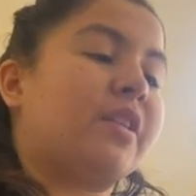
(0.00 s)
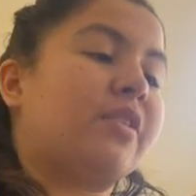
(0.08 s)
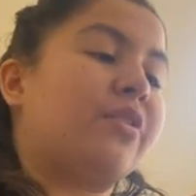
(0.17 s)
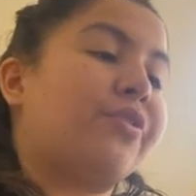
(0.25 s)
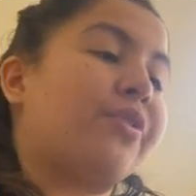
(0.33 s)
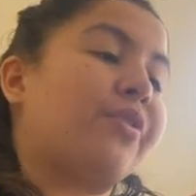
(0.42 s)
in
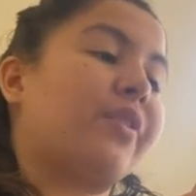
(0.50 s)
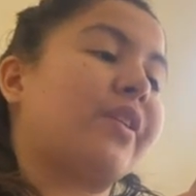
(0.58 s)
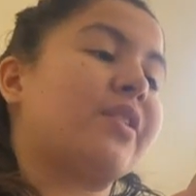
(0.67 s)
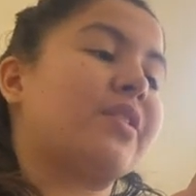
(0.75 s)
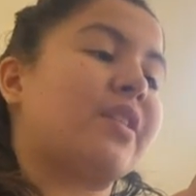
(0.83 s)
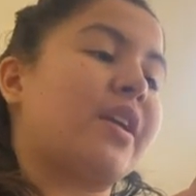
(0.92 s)
the
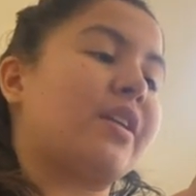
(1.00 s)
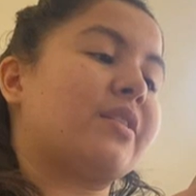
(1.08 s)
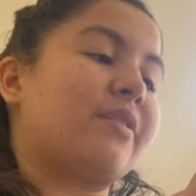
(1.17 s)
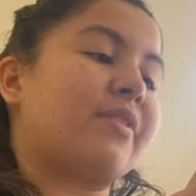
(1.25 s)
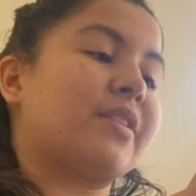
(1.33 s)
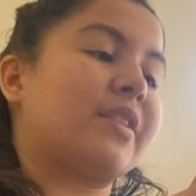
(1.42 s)
earliest days
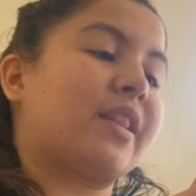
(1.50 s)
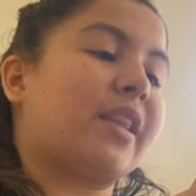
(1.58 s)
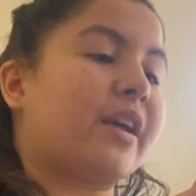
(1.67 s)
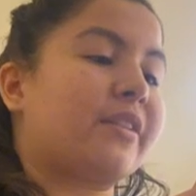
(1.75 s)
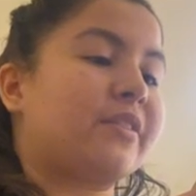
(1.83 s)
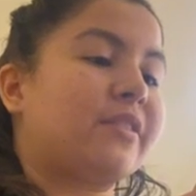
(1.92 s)
of his
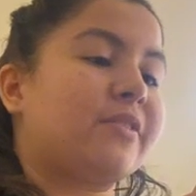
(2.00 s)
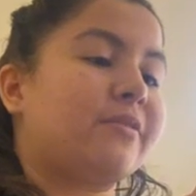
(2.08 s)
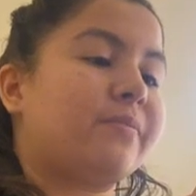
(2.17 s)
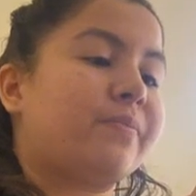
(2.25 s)
clans?